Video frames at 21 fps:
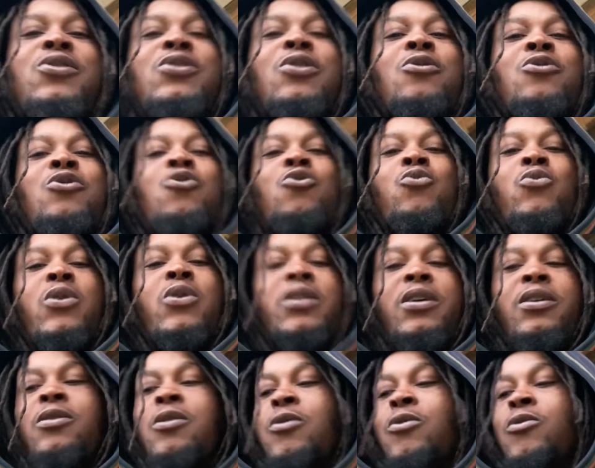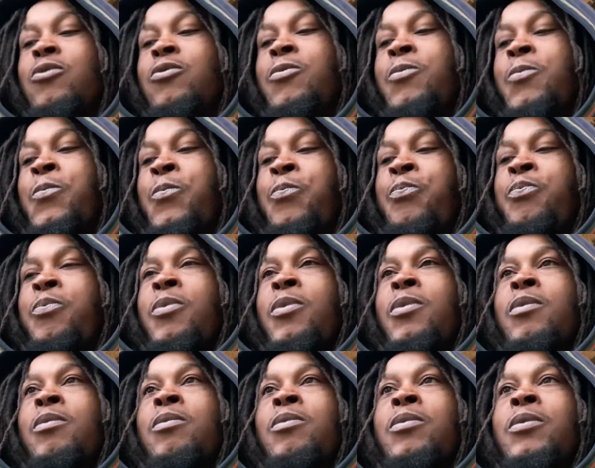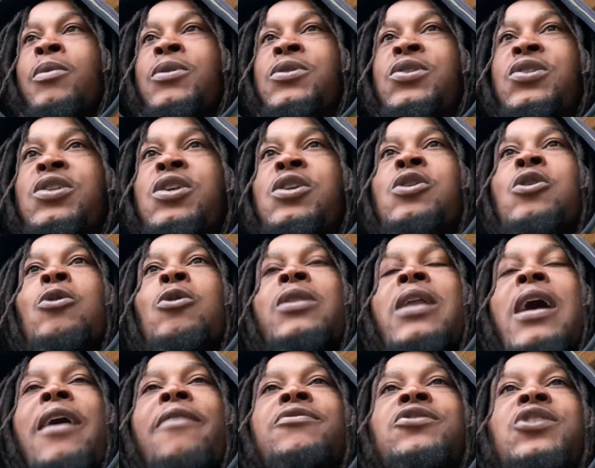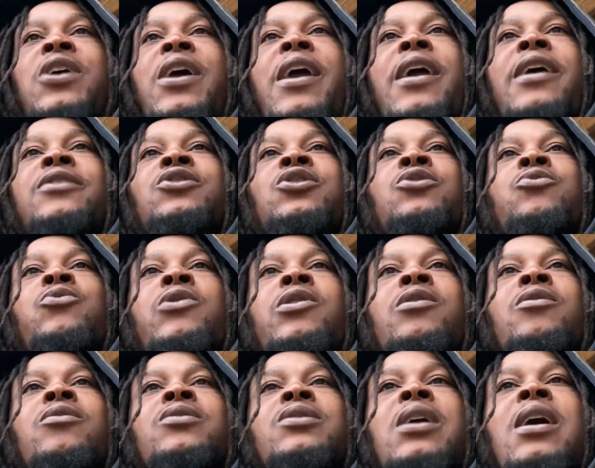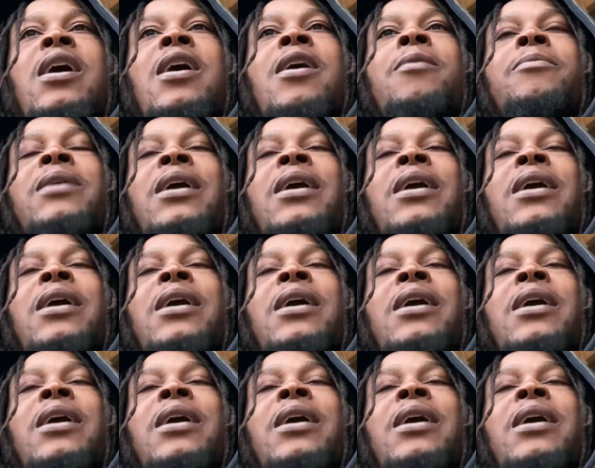So you really gonna see your life change in real time.